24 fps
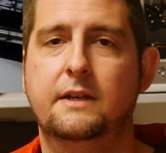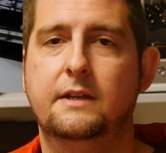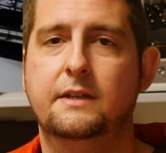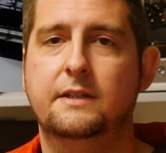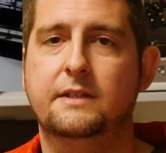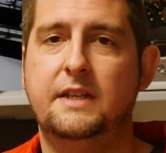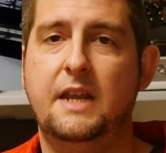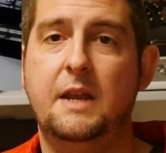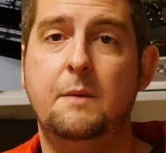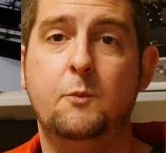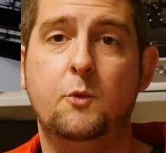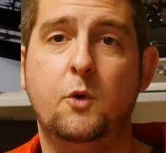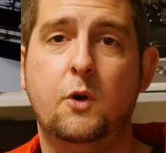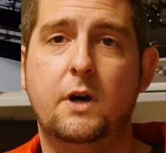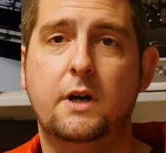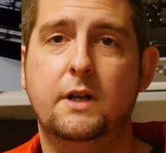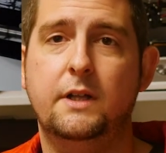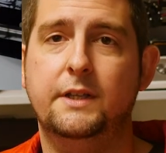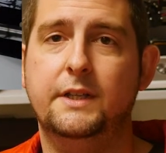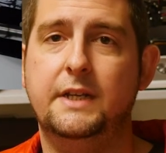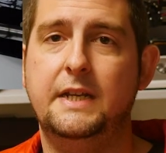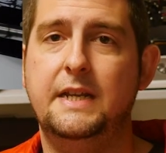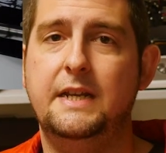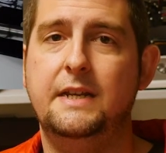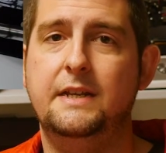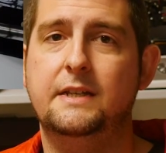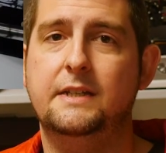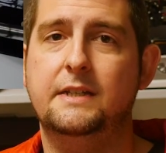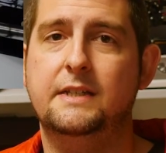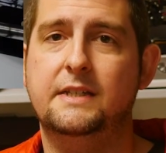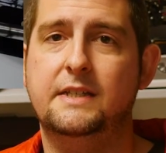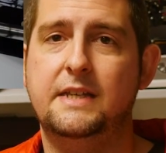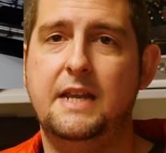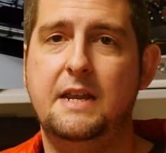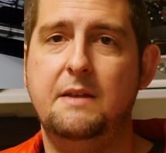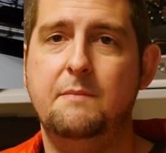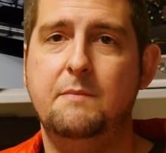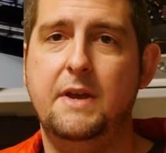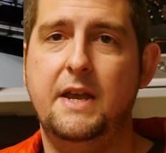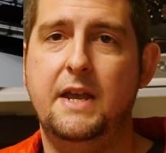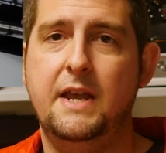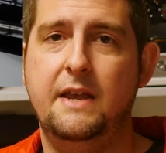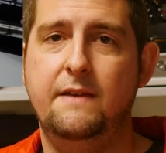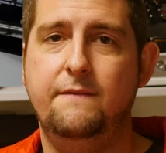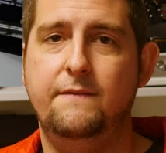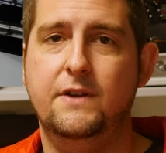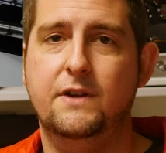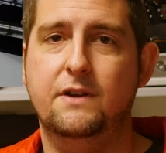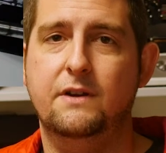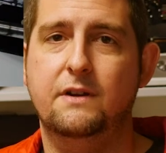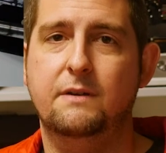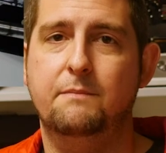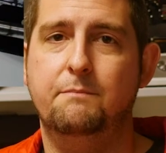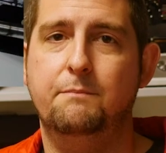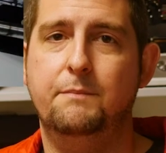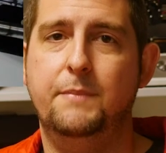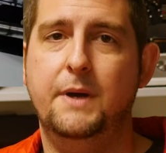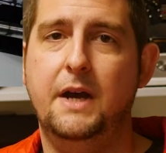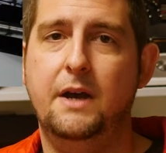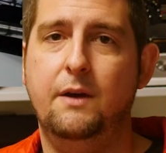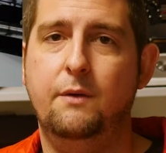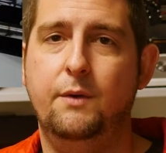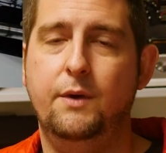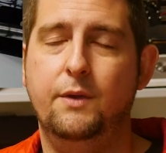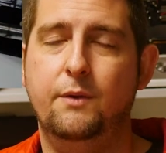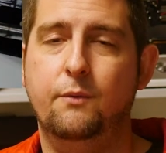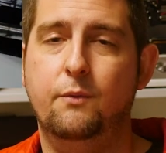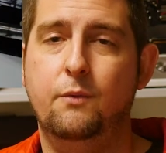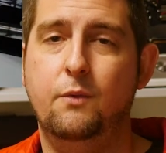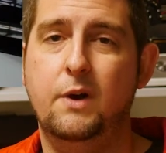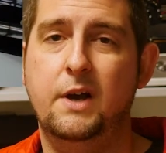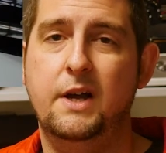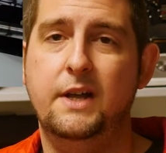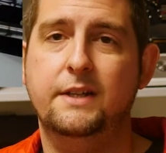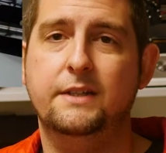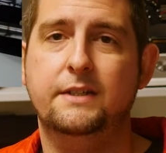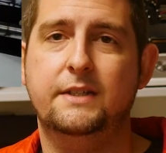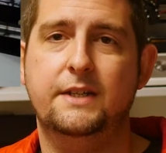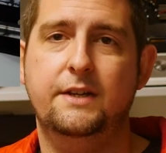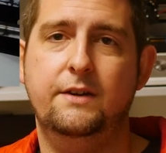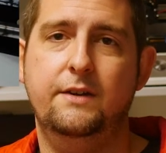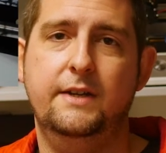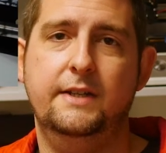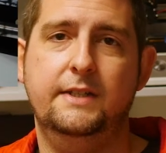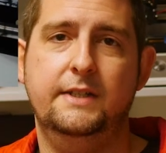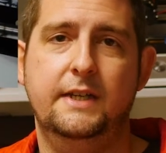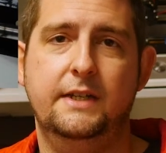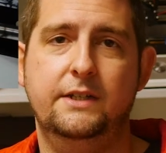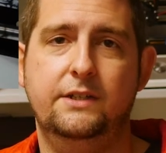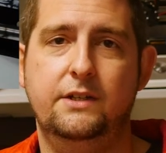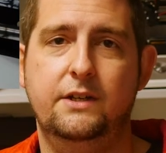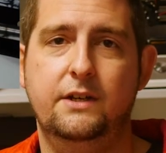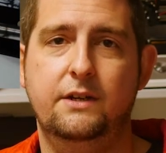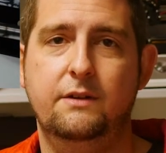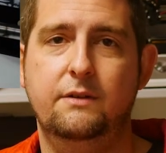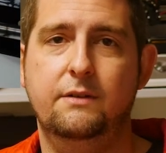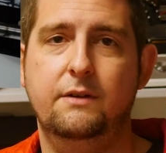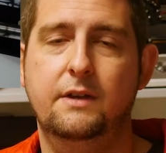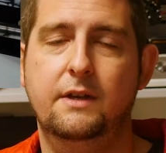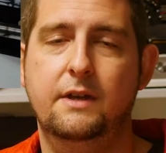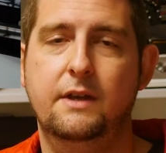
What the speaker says: Same quality, same behavior, but with one serious issue.